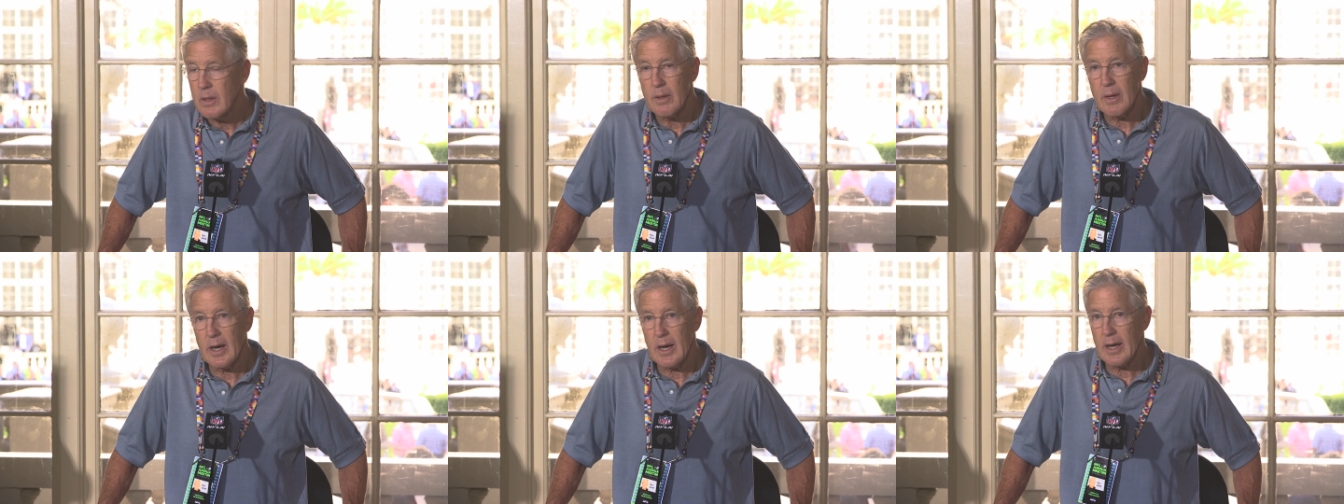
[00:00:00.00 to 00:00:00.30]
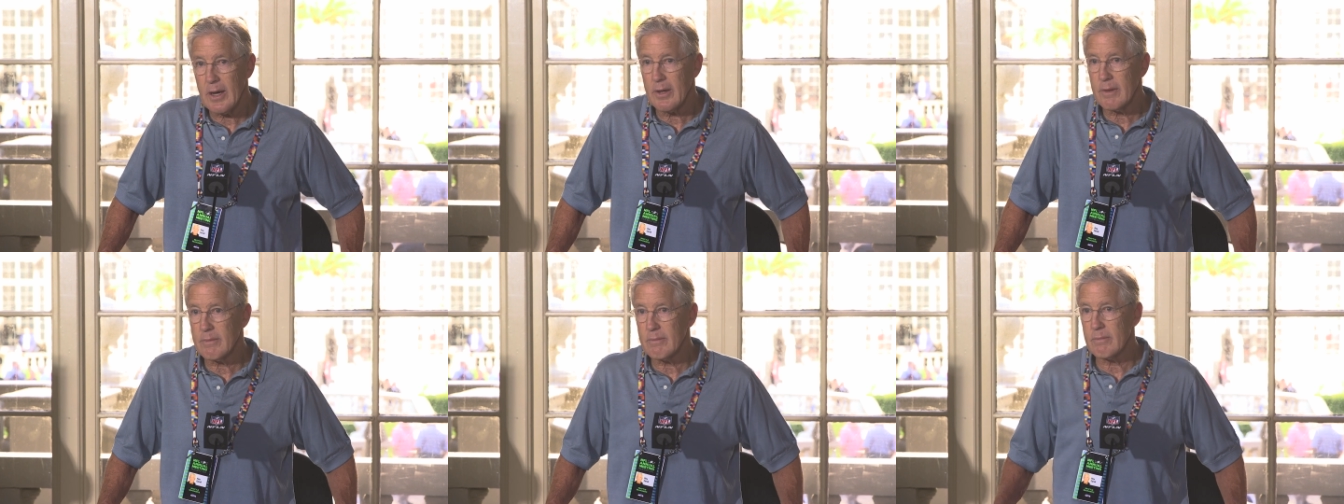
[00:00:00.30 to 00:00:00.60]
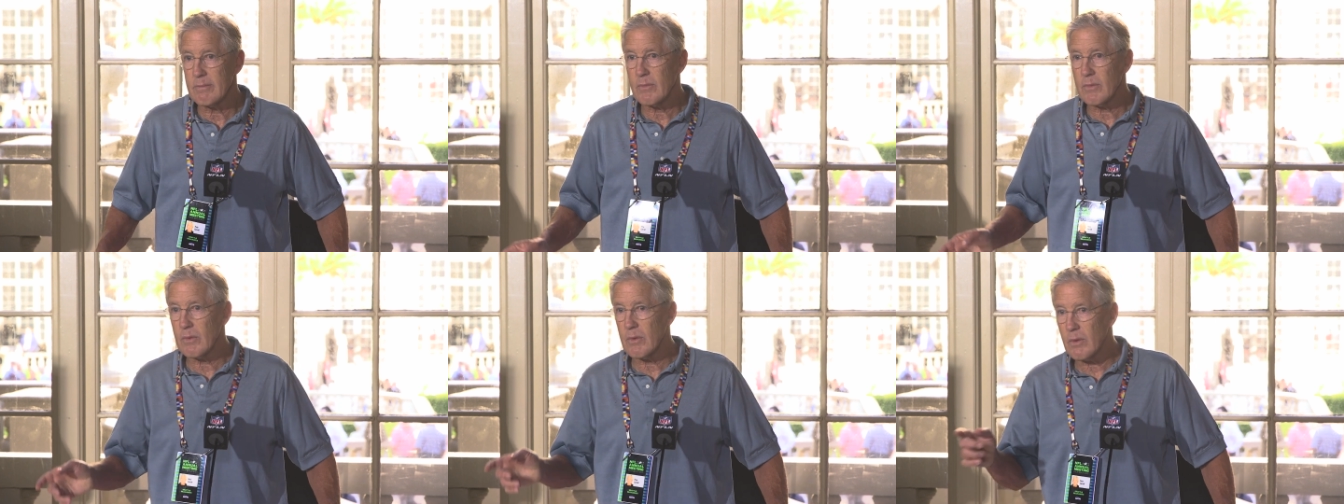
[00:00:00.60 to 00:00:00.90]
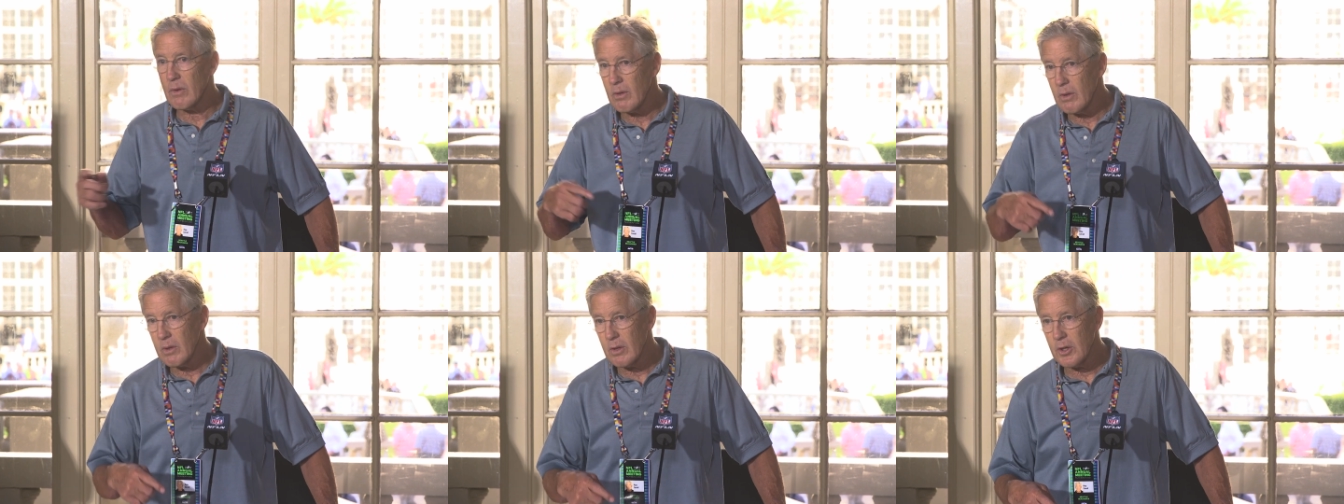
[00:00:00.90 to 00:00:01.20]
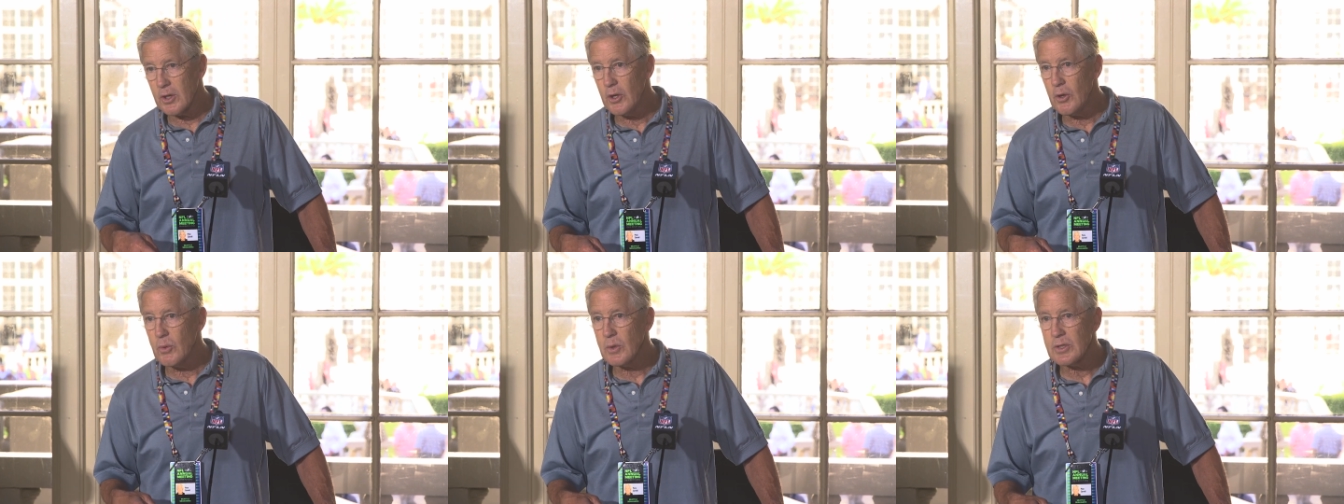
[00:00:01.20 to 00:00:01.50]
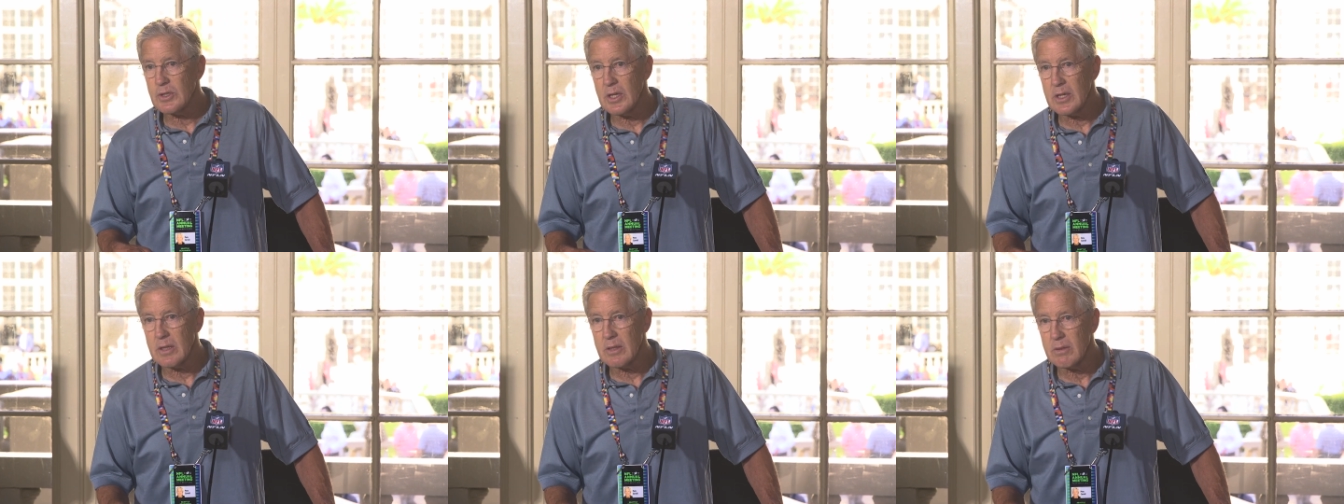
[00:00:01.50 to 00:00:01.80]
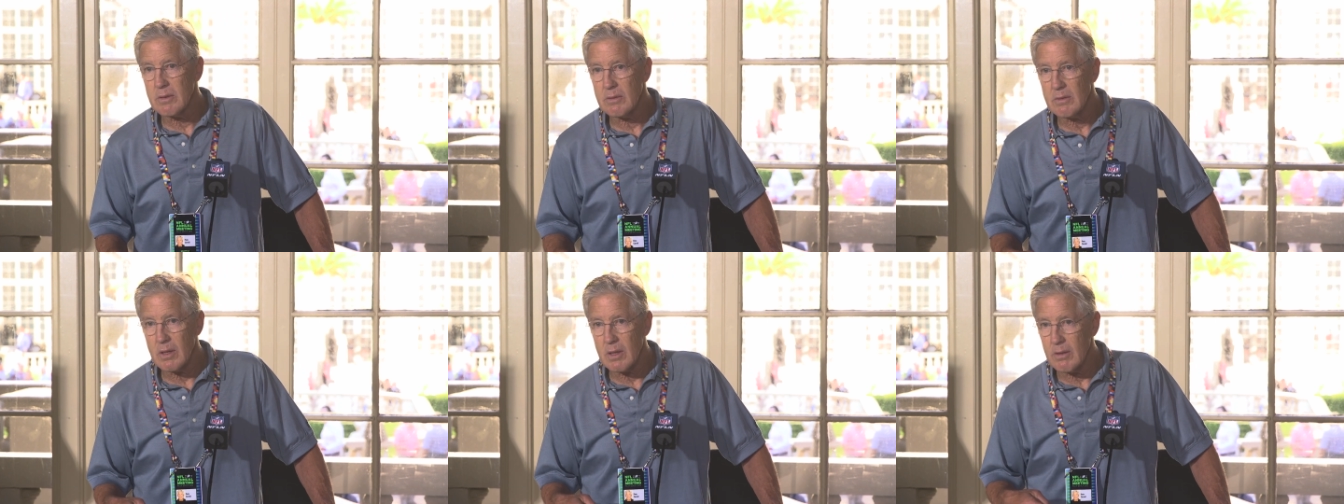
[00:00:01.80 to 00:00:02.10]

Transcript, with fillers: Uh, Q was in